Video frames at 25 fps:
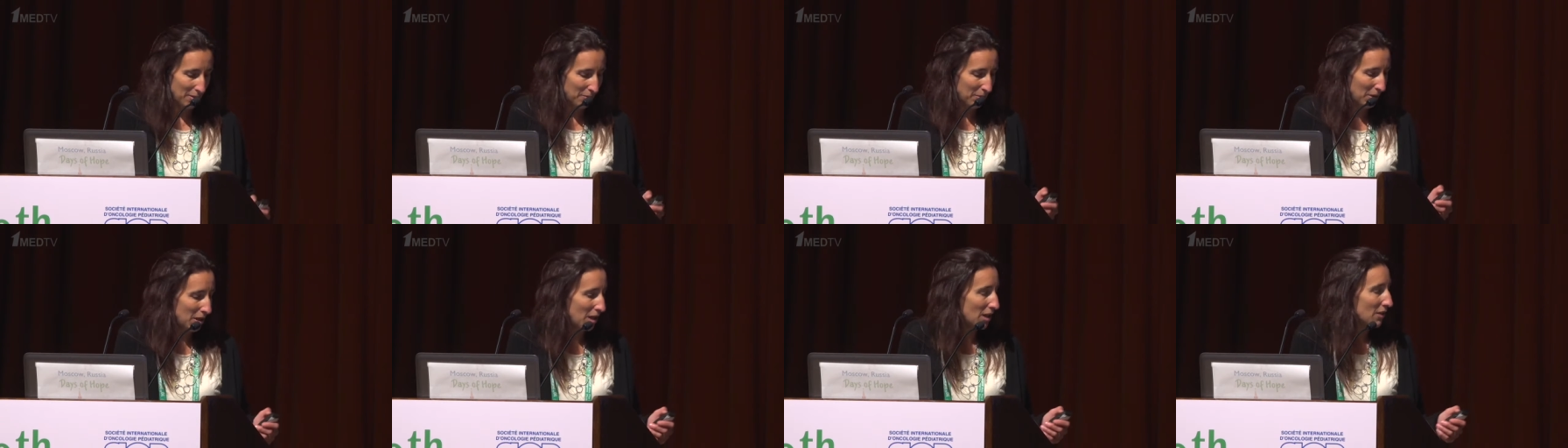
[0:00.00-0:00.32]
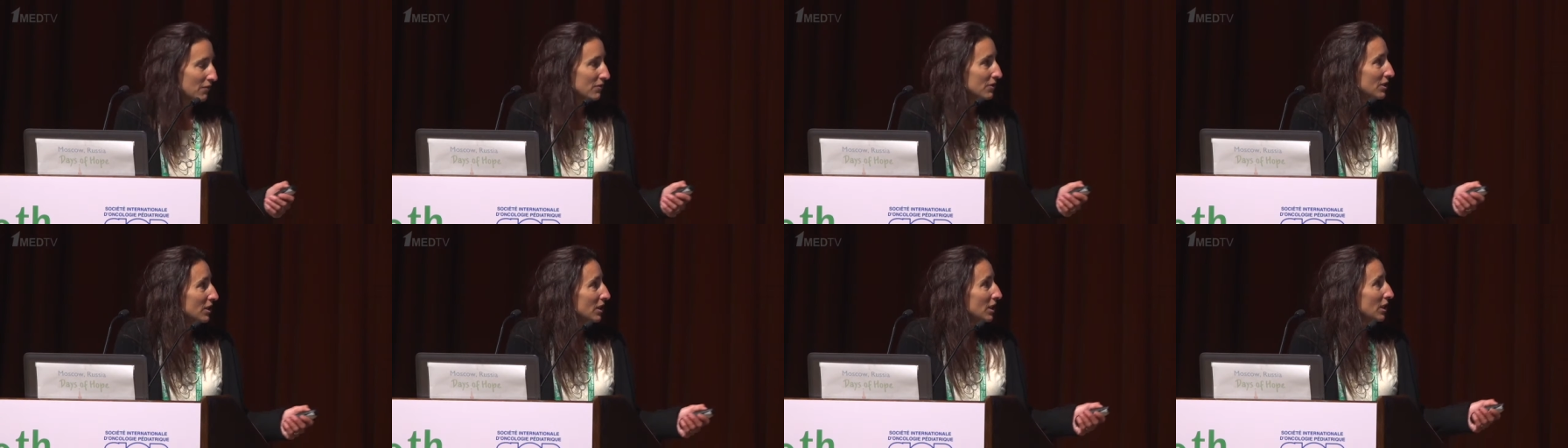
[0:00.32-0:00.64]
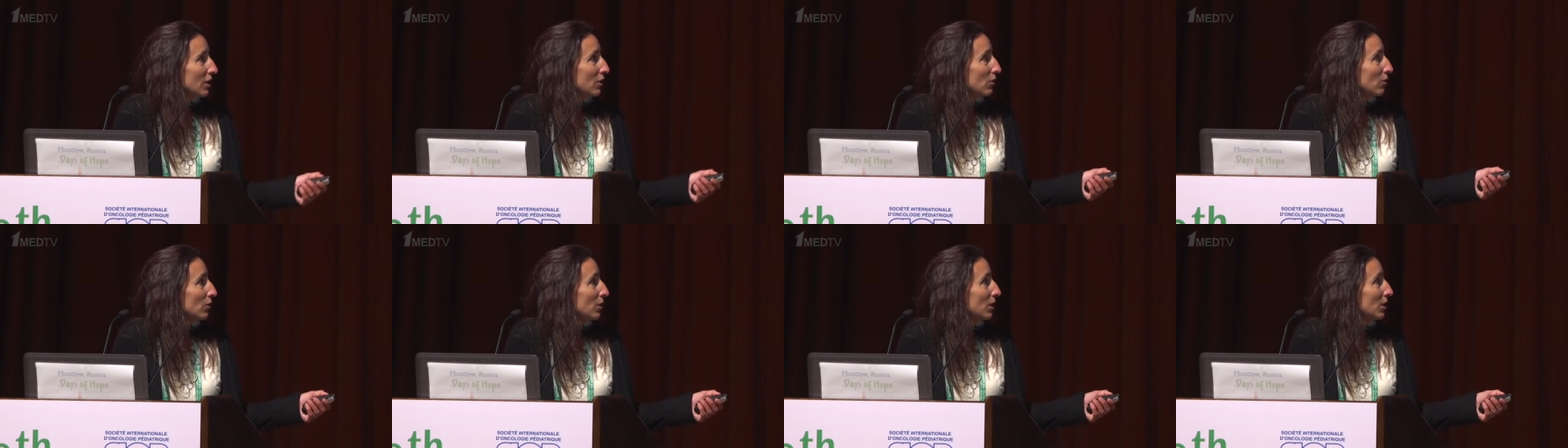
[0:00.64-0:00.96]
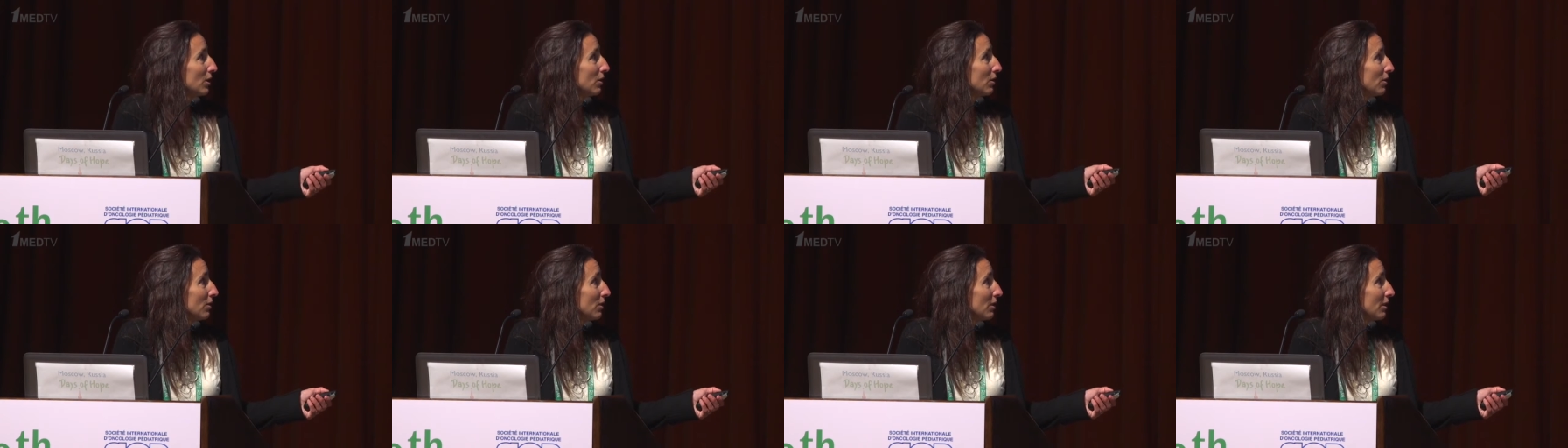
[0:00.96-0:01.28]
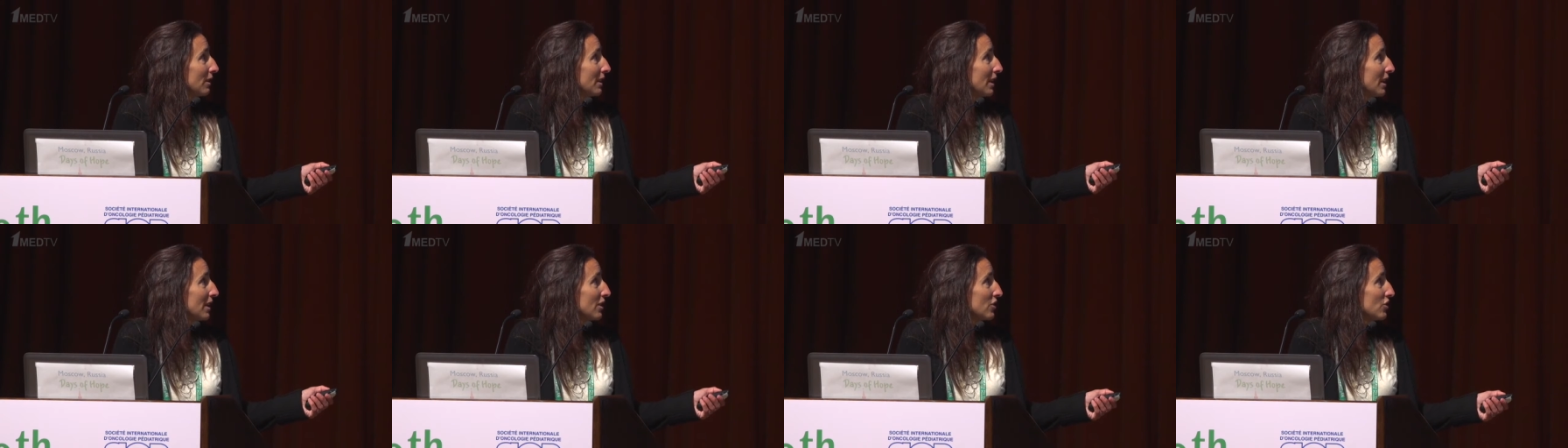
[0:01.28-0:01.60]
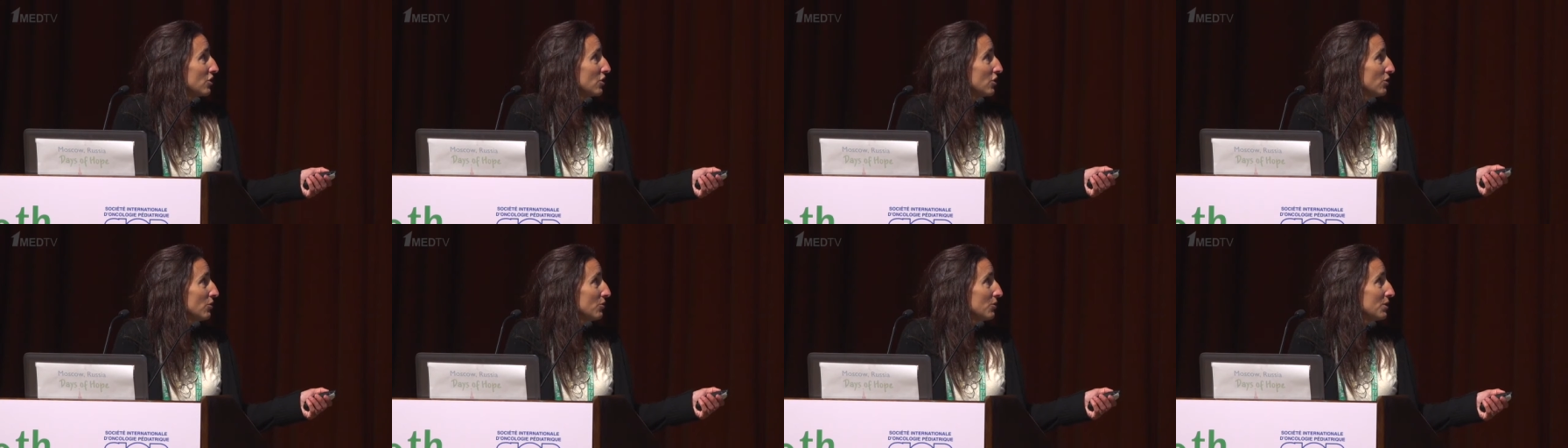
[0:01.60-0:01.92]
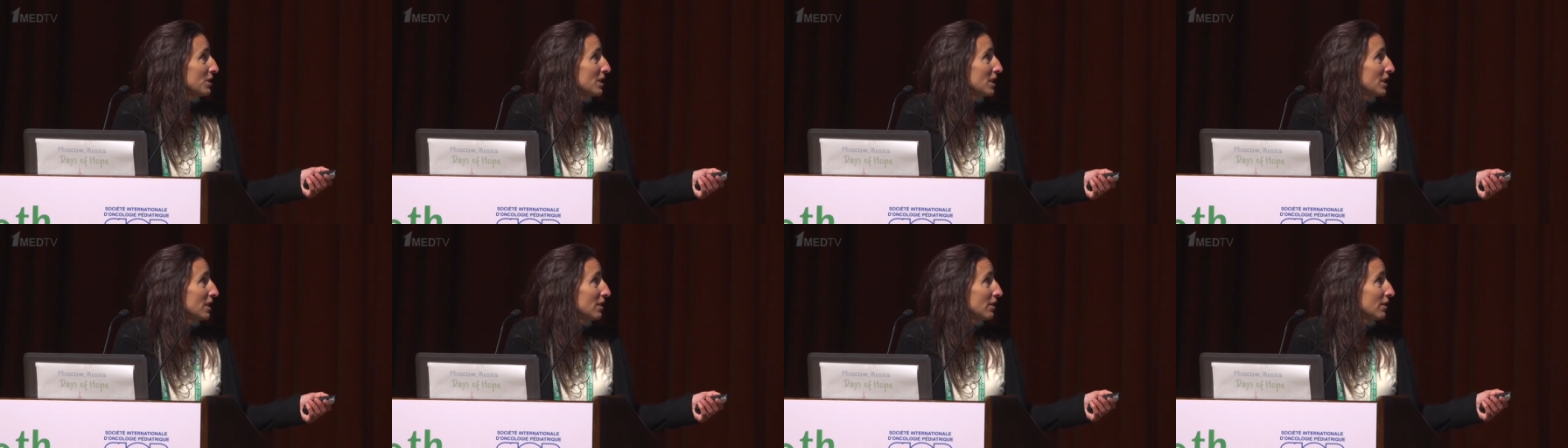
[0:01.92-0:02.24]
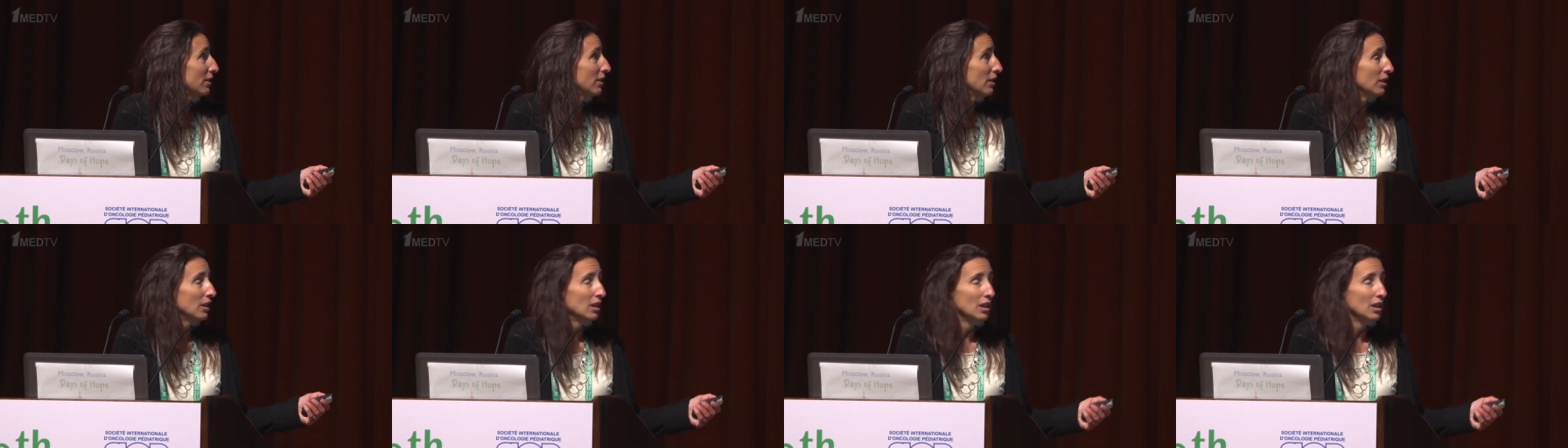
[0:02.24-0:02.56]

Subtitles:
often the oil that is used here.